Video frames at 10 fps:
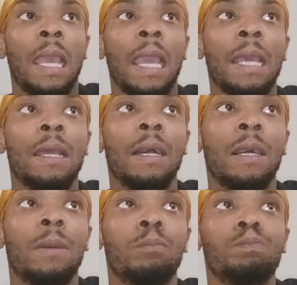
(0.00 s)
And
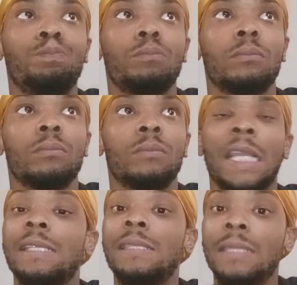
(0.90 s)

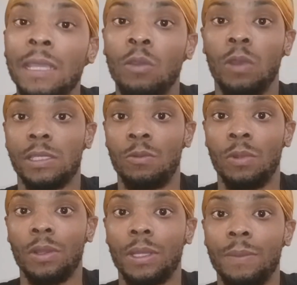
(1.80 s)
it still wasn't
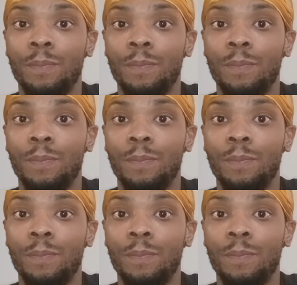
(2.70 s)
working.